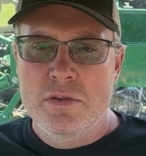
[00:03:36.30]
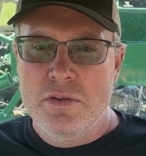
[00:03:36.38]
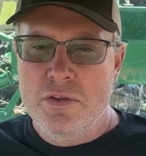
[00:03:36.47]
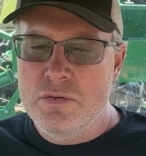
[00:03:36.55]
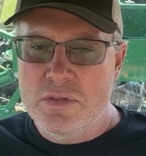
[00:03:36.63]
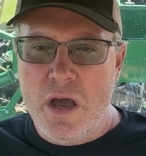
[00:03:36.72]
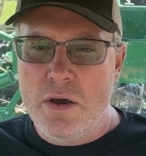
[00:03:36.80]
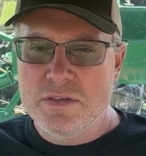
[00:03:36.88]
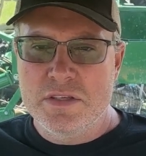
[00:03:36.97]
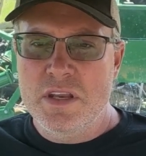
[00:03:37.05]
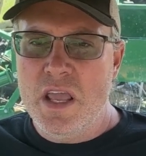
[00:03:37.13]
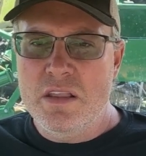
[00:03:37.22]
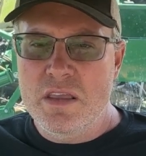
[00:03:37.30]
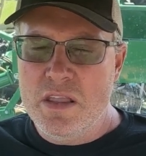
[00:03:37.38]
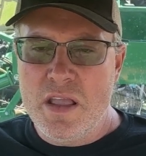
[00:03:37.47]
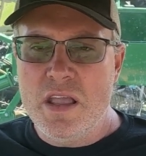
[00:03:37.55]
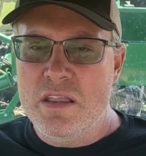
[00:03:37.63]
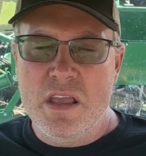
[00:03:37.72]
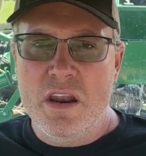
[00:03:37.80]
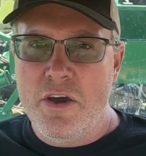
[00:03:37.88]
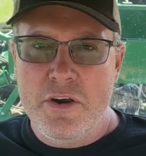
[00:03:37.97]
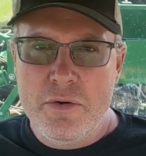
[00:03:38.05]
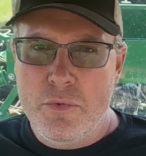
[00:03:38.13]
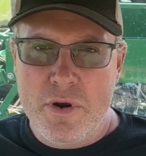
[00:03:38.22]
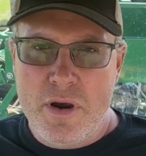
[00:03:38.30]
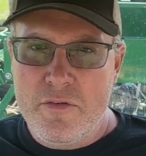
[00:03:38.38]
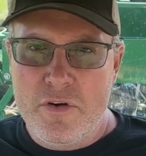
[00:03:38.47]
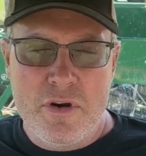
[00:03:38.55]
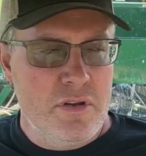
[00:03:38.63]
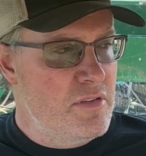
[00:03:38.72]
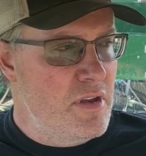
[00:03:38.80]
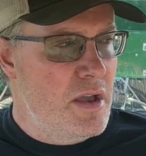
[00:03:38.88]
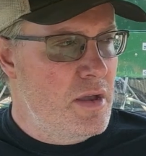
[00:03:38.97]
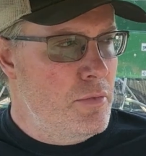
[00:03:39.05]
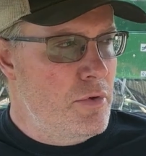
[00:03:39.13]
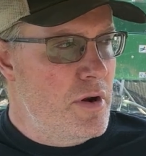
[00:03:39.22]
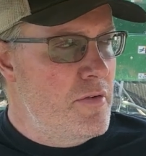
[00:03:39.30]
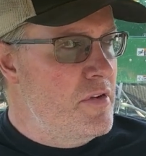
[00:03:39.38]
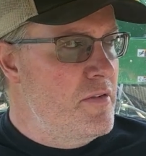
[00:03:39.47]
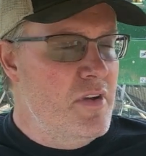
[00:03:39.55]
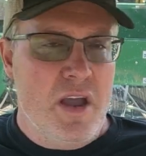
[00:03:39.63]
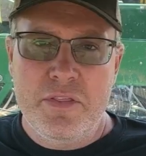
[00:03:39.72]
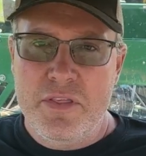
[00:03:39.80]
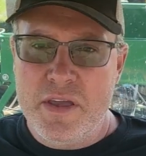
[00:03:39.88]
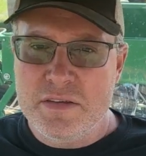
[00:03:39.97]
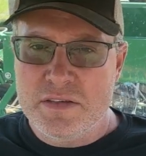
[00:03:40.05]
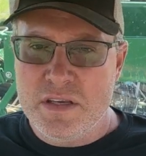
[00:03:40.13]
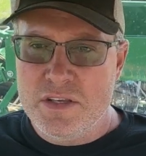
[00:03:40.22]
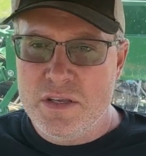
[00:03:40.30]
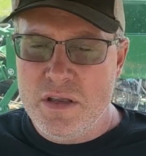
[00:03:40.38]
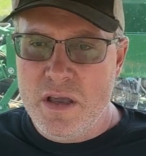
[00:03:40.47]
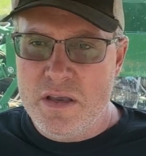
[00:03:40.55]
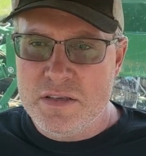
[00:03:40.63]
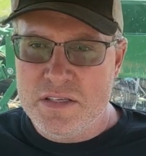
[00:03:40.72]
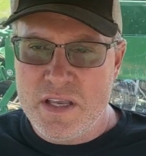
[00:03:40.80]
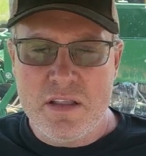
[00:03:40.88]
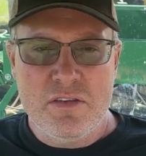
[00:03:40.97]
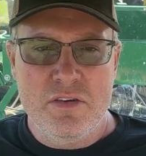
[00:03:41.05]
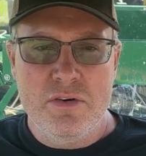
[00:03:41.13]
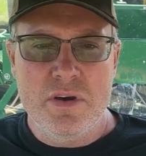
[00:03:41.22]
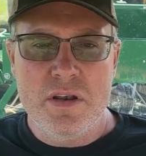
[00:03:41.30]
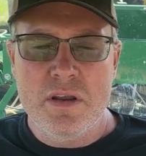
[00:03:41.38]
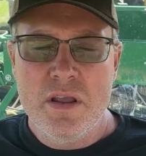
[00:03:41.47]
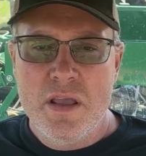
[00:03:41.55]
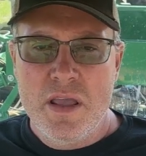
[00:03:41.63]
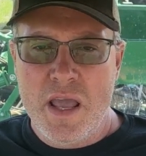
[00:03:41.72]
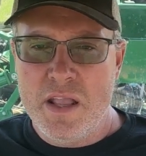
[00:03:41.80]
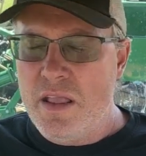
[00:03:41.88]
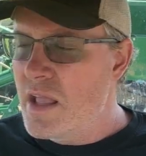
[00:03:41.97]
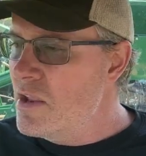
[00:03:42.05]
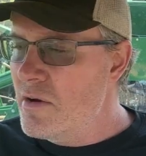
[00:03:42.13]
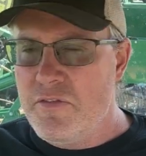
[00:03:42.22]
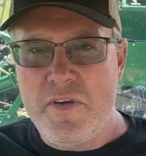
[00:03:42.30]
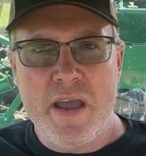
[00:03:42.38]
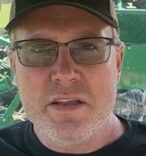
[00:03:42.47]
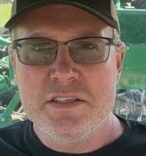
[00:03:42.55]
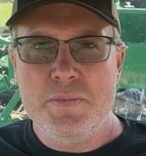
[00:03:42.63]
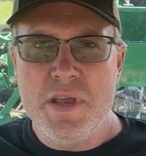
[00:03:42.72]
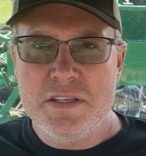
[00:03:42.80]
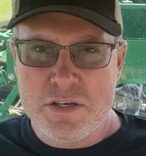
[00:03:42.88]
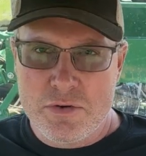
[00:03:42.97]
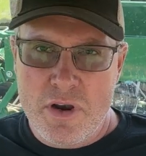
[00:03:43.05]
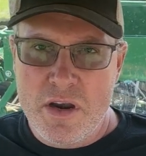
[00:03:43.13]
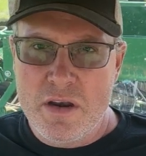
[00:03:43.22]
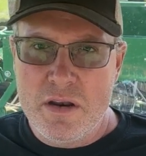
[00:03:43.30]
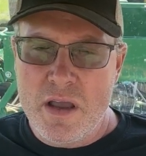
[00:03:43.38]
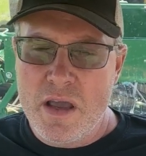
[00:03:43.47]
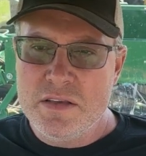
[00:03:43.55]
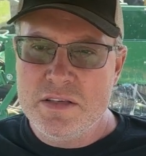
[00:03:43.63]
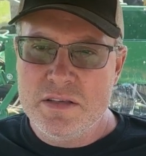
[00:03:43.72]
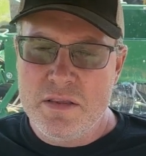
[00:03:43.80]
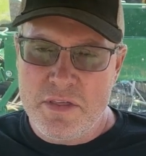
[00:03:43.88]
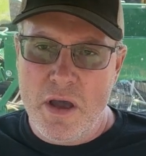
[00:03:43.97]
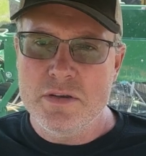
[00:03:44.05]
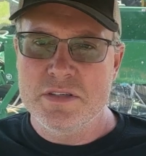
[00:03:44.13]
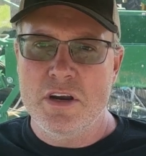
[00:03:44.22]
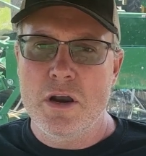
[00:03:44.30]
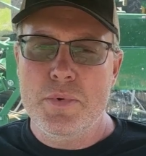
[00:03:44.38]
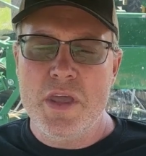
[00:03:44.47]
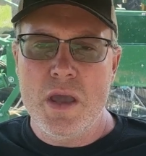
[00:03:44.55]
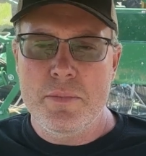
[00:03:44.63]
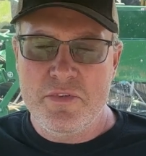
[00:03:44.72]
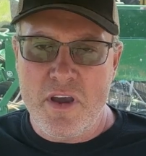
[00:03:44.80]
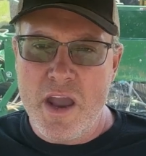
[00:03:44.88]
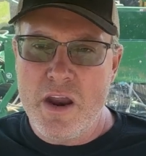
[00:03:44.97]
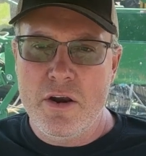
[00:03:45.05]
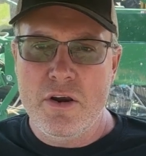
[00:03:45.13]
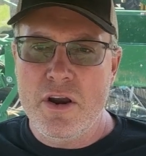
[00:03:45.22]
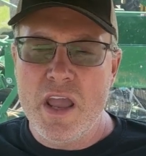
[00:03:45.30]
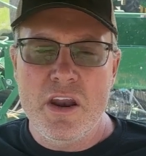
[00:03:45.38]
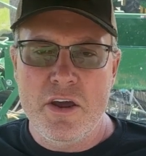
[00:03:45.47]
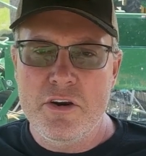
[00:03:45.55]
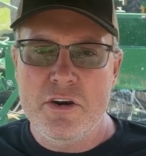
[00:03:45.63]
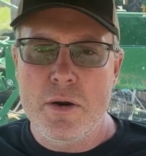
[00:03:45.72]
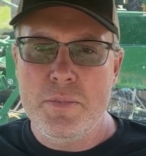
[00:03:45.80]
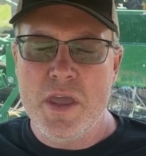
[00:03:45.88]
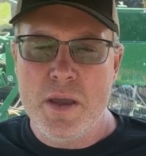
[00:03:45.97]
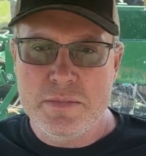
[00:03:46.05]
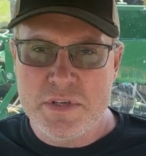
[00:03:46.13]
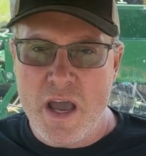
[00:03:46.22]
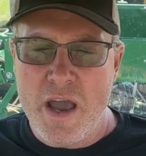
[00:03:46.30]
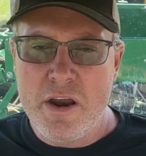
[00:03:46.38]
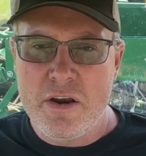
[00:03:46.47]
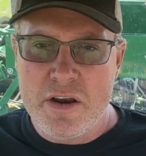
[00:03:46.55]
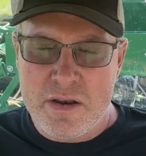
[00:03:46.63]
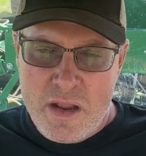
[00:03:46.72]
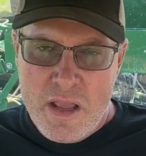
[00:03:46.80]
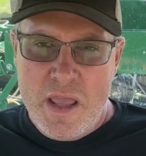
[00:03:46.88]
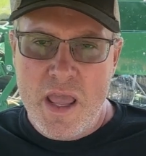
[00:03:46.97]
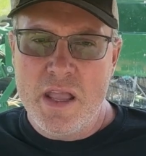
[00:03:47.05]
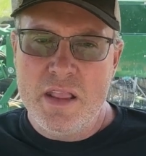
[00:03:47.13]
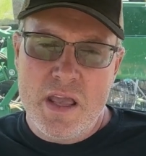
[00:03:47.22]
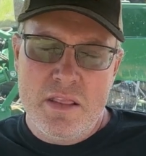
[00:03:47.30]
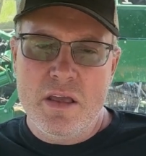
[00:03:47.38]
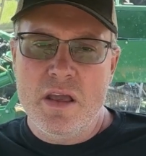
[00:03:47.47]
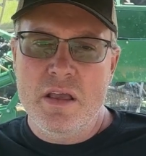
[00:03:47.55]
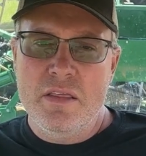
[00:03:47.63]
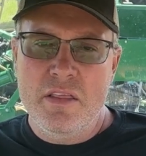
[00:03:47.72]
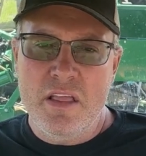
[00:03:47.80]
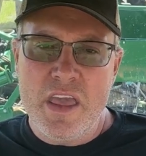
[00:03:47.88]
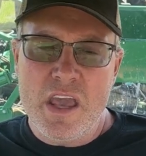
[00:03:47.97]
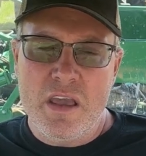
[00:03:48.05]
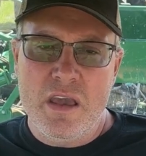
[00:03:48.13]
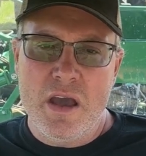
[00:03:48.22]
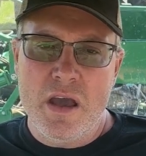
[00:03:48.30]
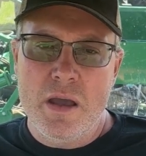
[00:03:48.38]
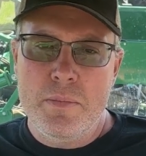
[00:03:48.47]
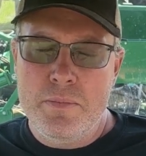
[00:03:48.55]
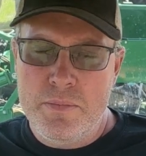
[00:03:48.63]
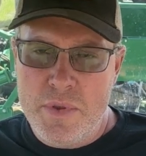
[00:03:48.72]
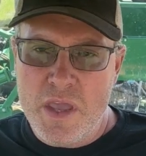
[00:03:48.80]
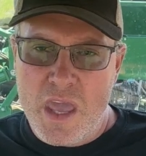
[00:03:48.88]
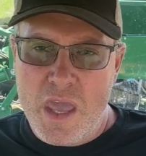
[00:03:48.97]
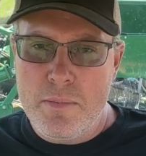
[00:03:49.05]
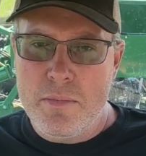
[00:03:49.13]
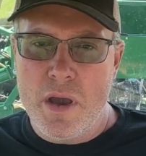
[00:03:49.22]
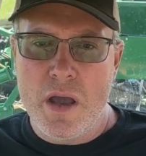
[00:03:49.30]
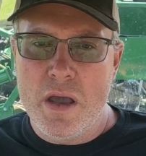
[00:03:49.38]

2000, 18, 1900, wherever you've got things set to, and then your fan speeds are running 1000 RPMs higher or 800 RPMs higher, and then the leak became